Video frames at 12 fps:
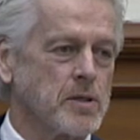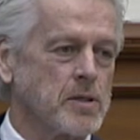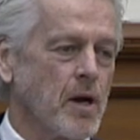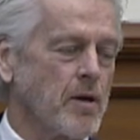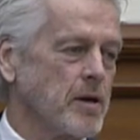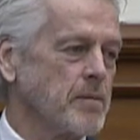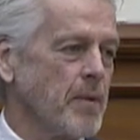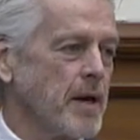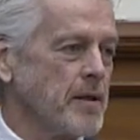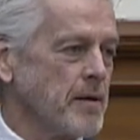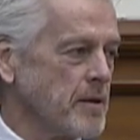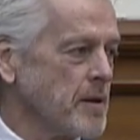started
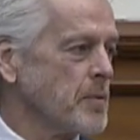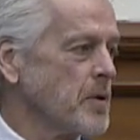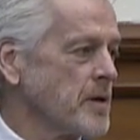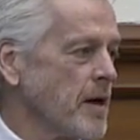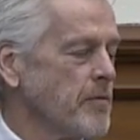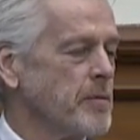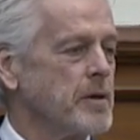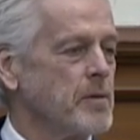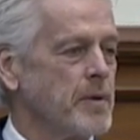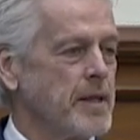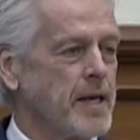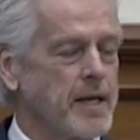by the Liberal government
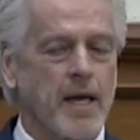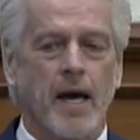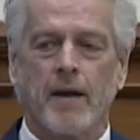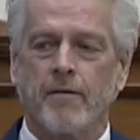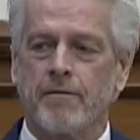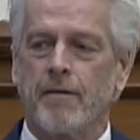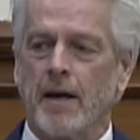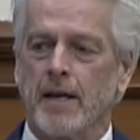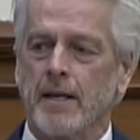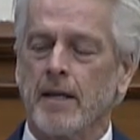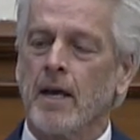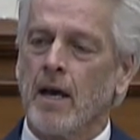when they cut
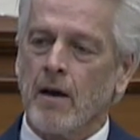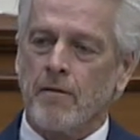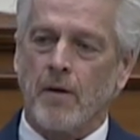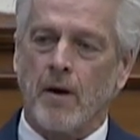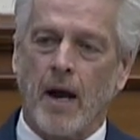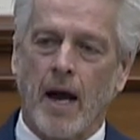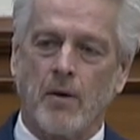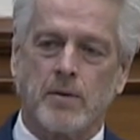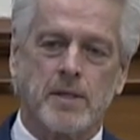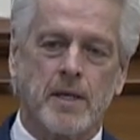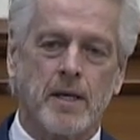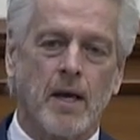funding for
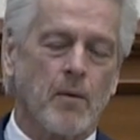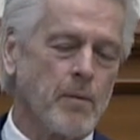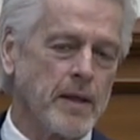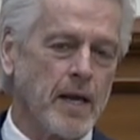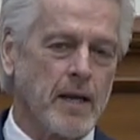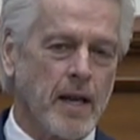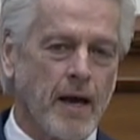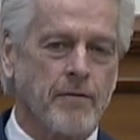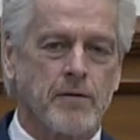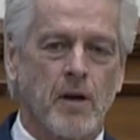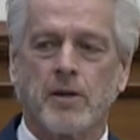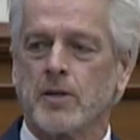housing, when they
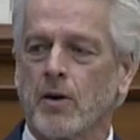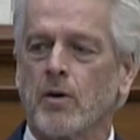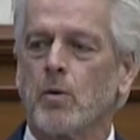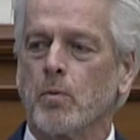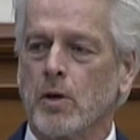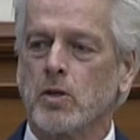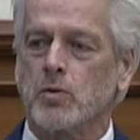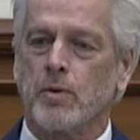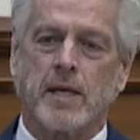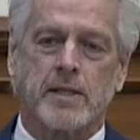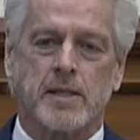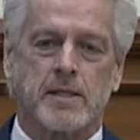left Ontario Works
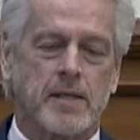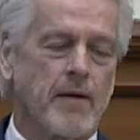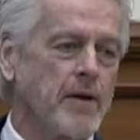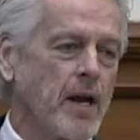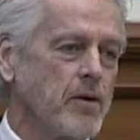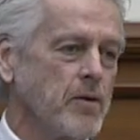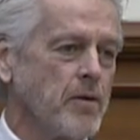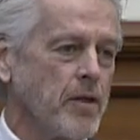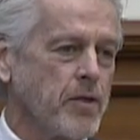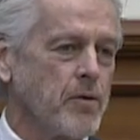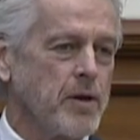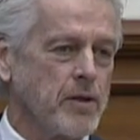rates at
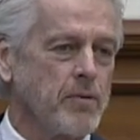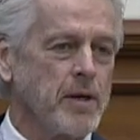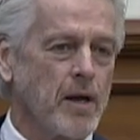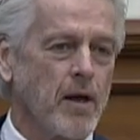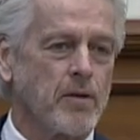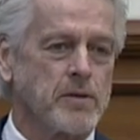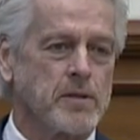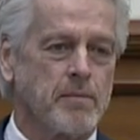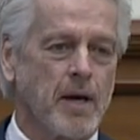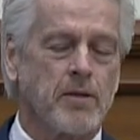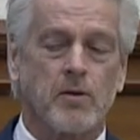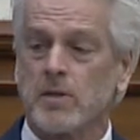$733 a
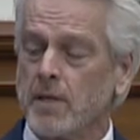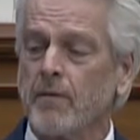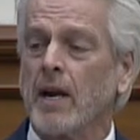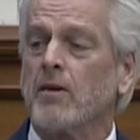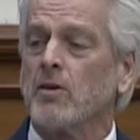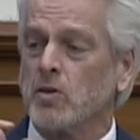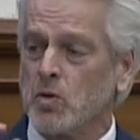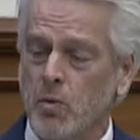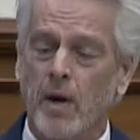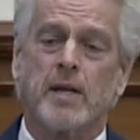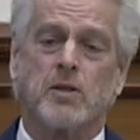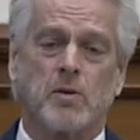month, or
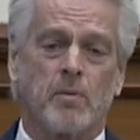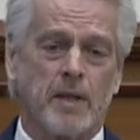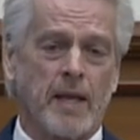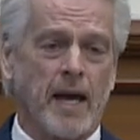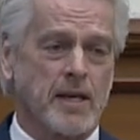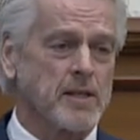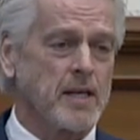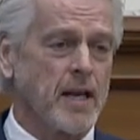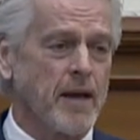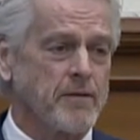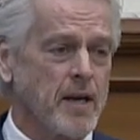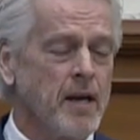$722 when they actually
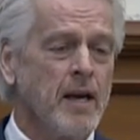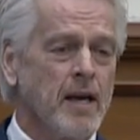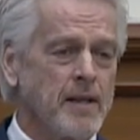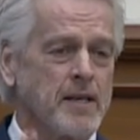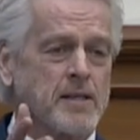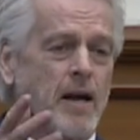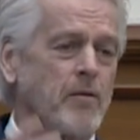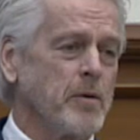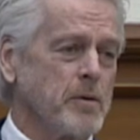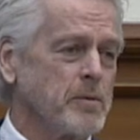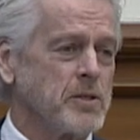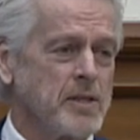left it. This
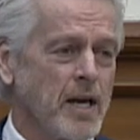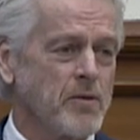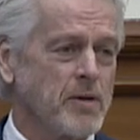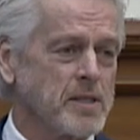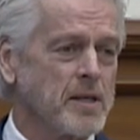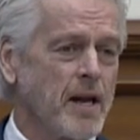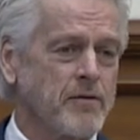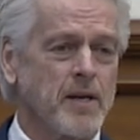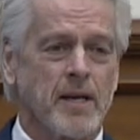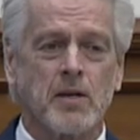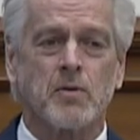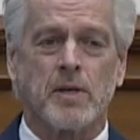government was generous enough
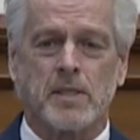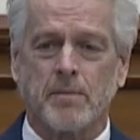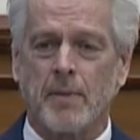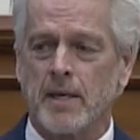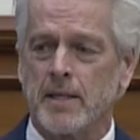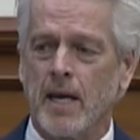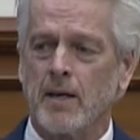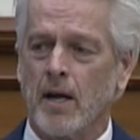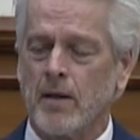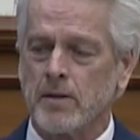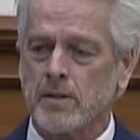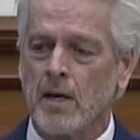to increase it by
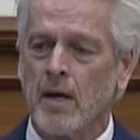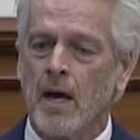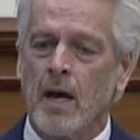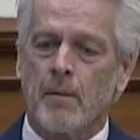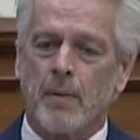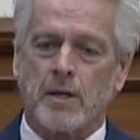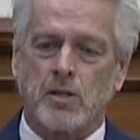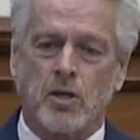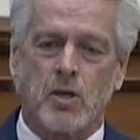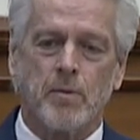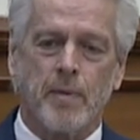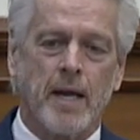$10. But it's a
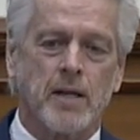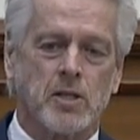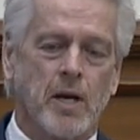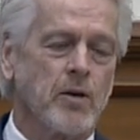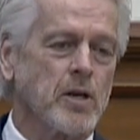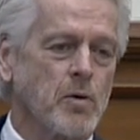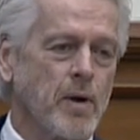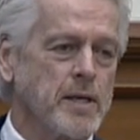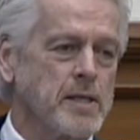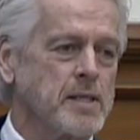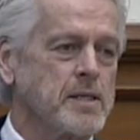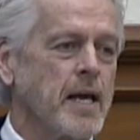humanitarian
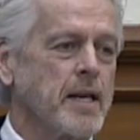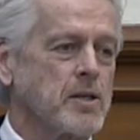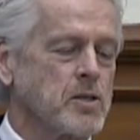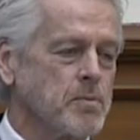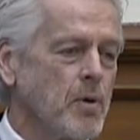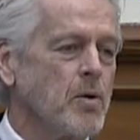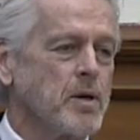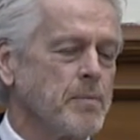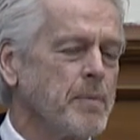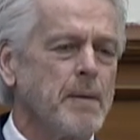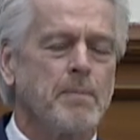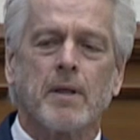crisis that
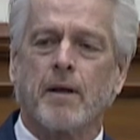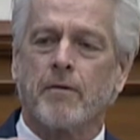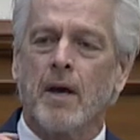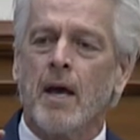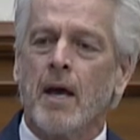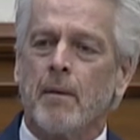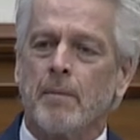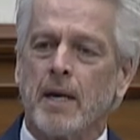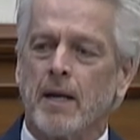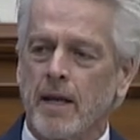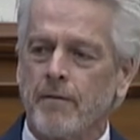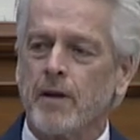exploded. People have
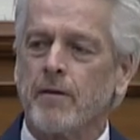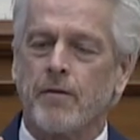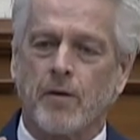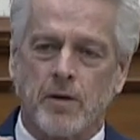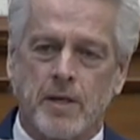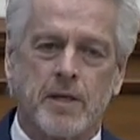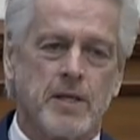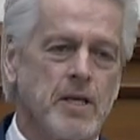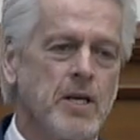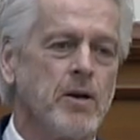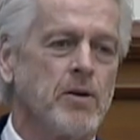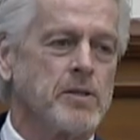been living for
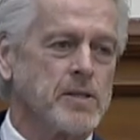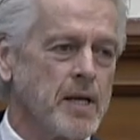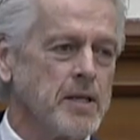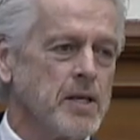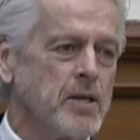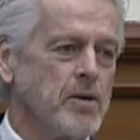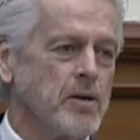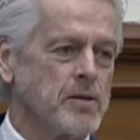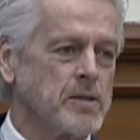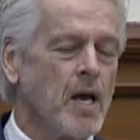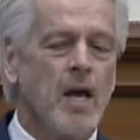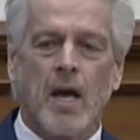years and
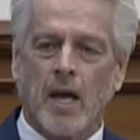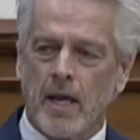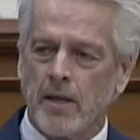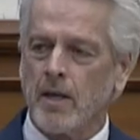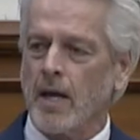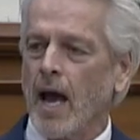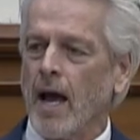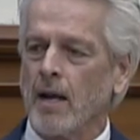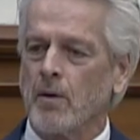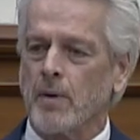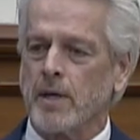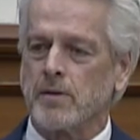years in the
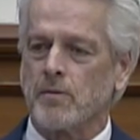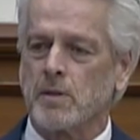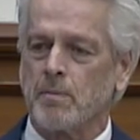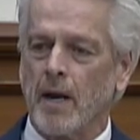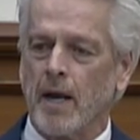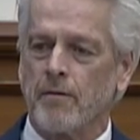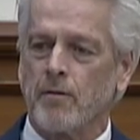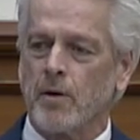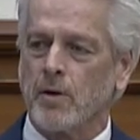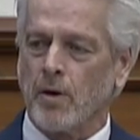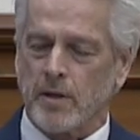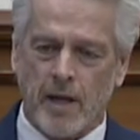alleyways of Spadina,
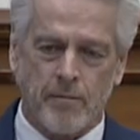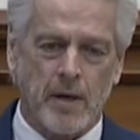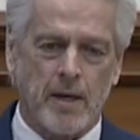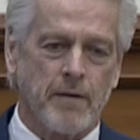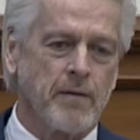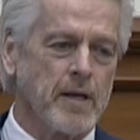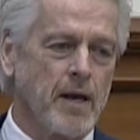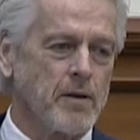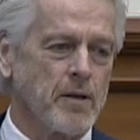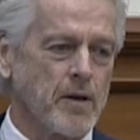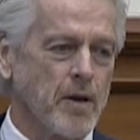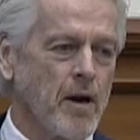Fort York. They've been living
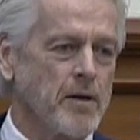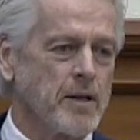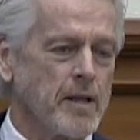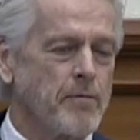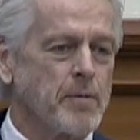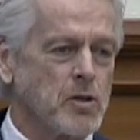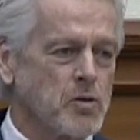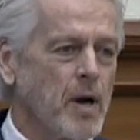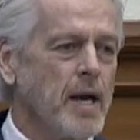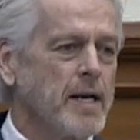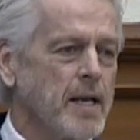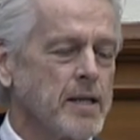under the garden. They've been
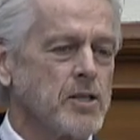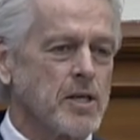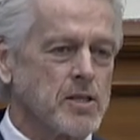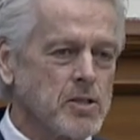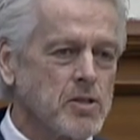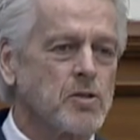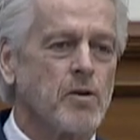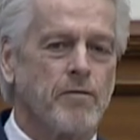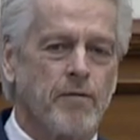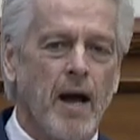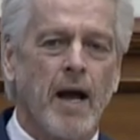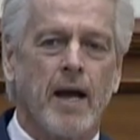trying to just
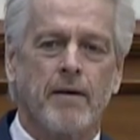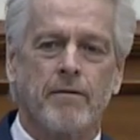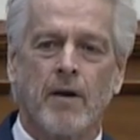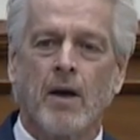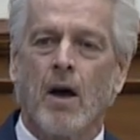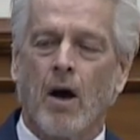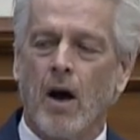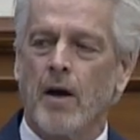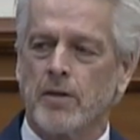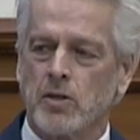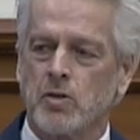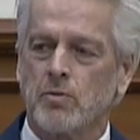survive
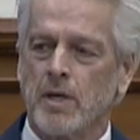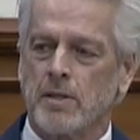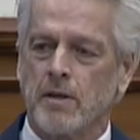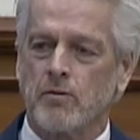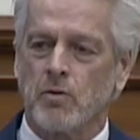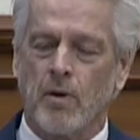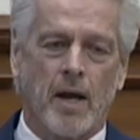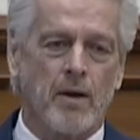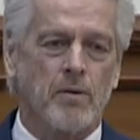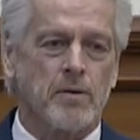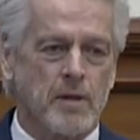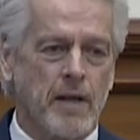on the streets of
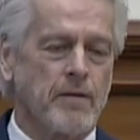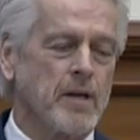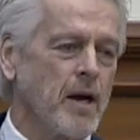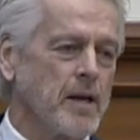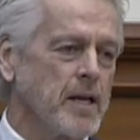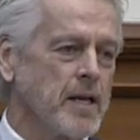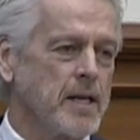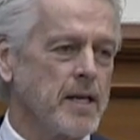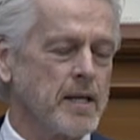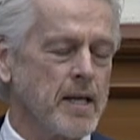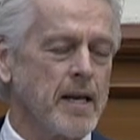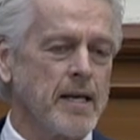Toronto, living on
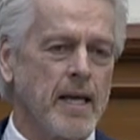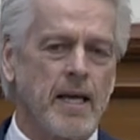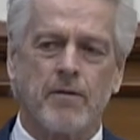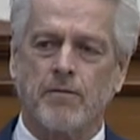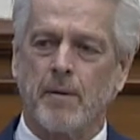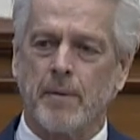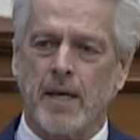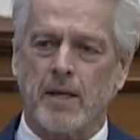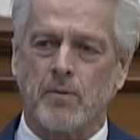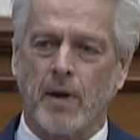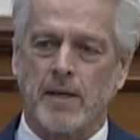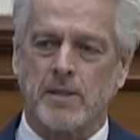getting heat from
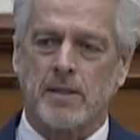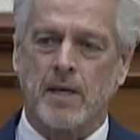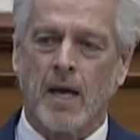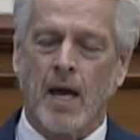heat grates.